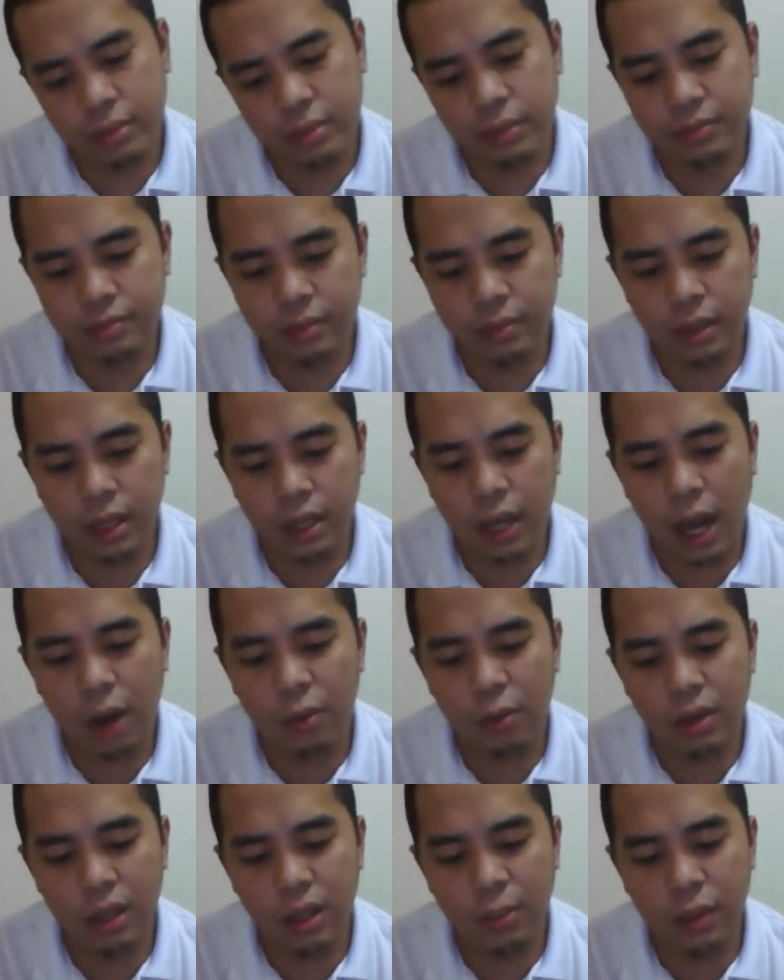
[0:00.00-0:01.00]
not
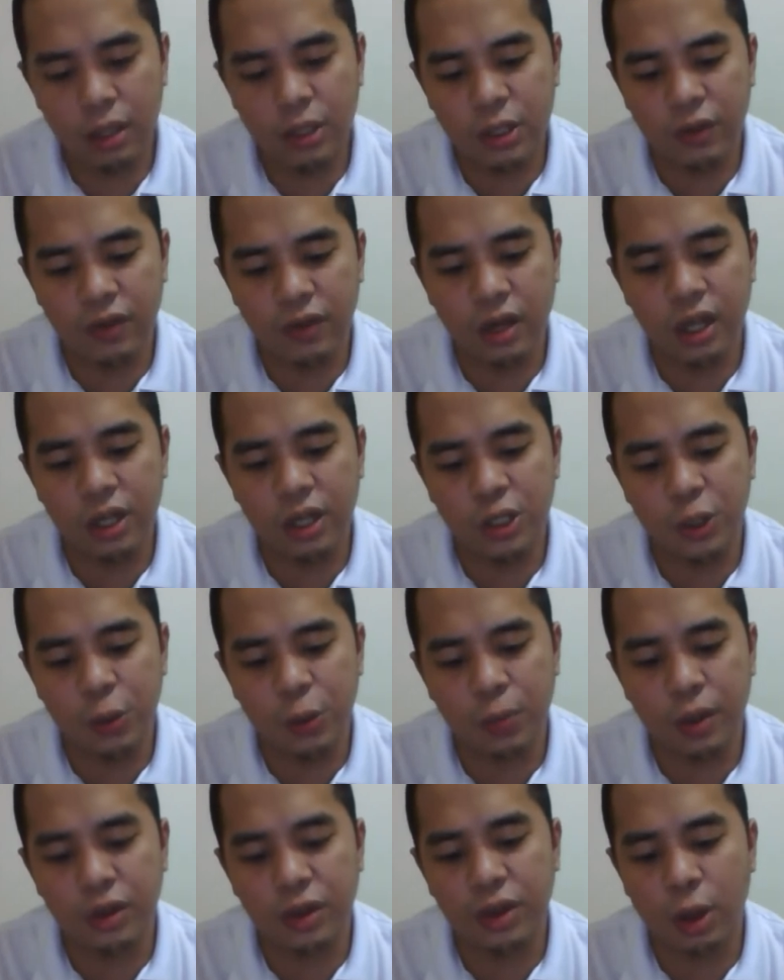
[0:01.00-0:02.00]
really much of an issue,
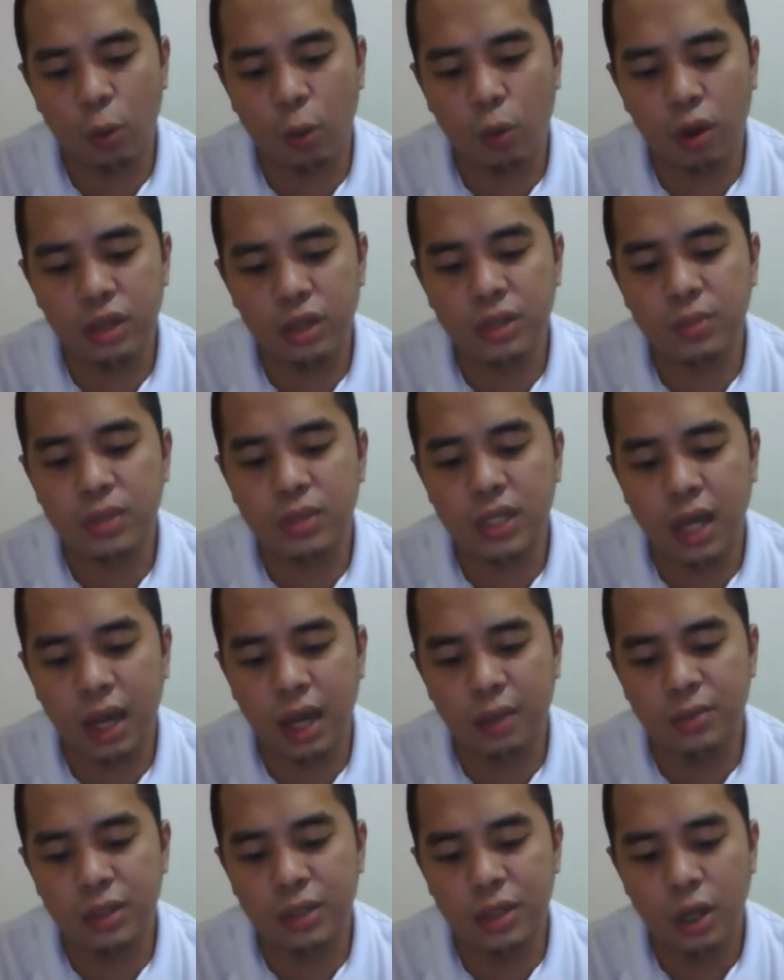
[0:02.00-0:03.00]
but there were some
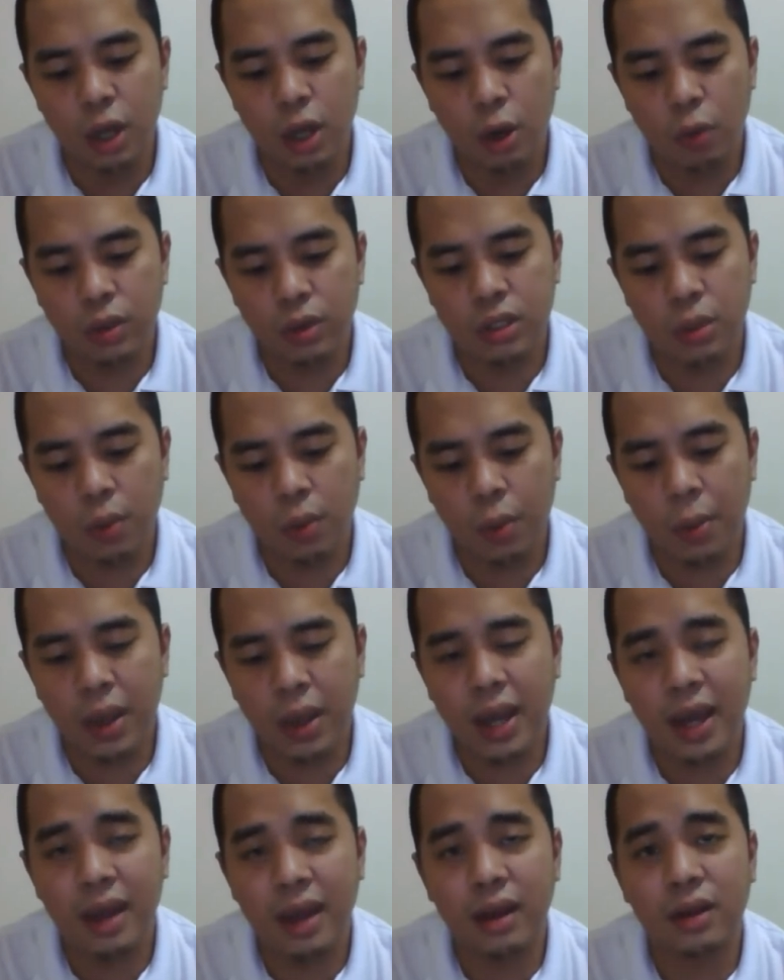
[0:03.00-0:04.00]
times with some of the
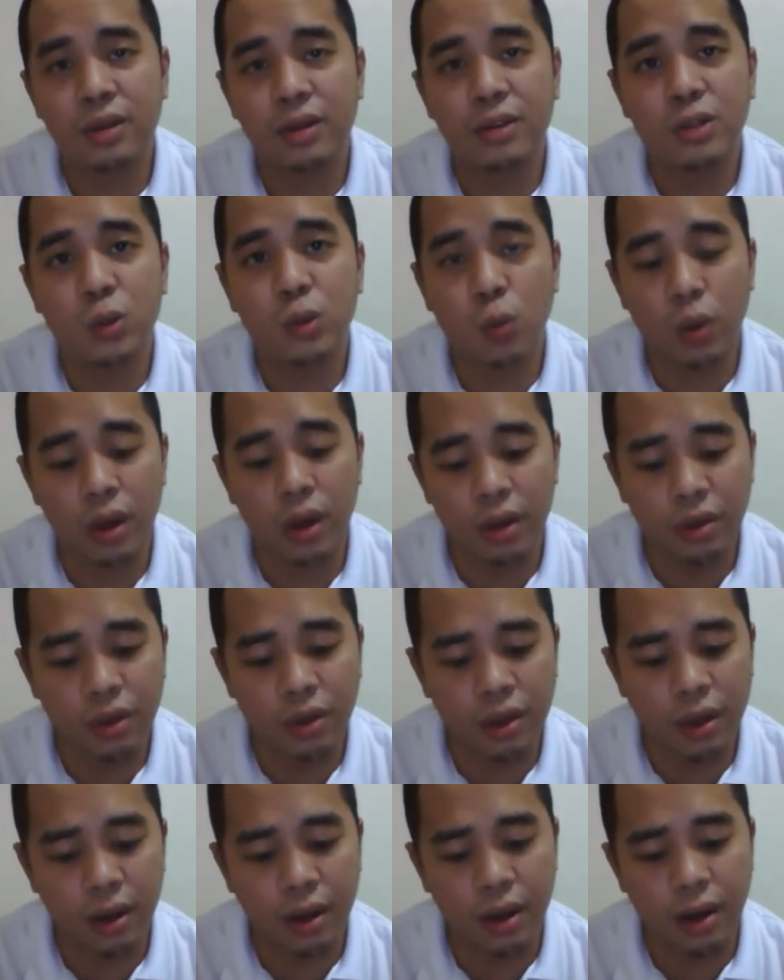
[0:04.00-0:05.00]
mechanicals with
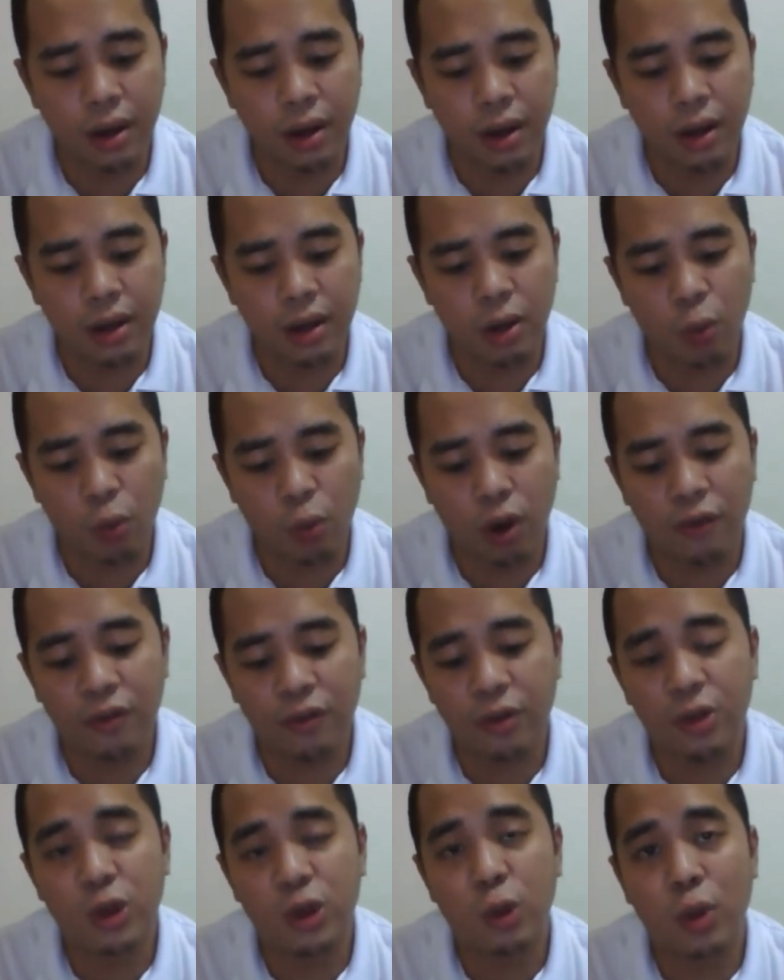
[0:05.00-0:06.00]
rougher
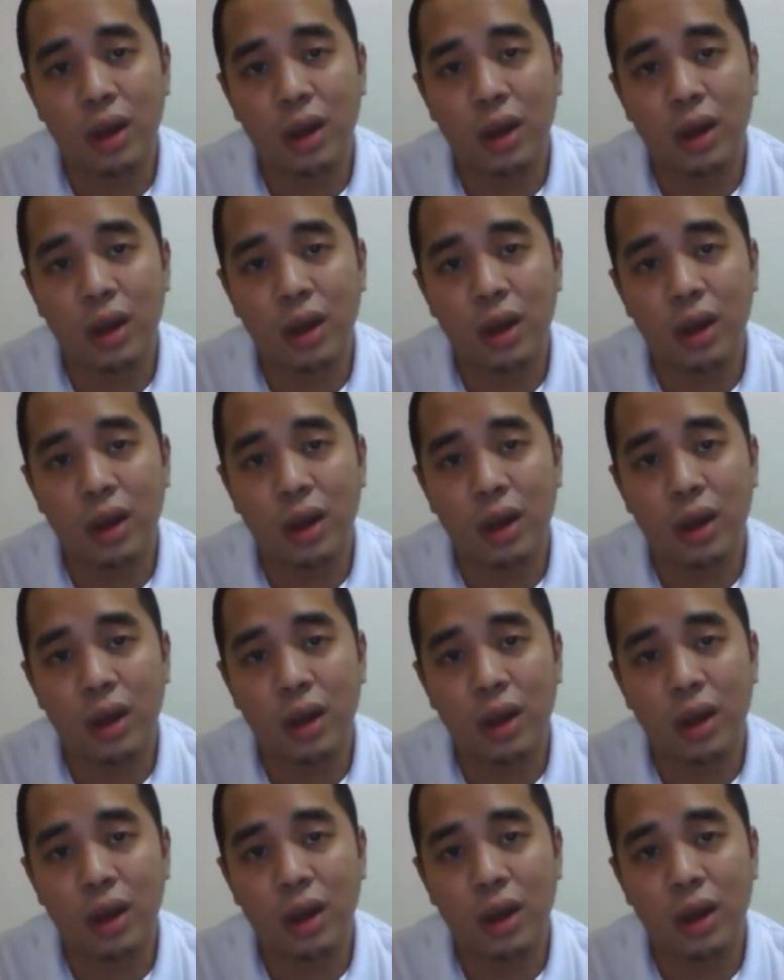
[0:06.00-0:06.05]
threads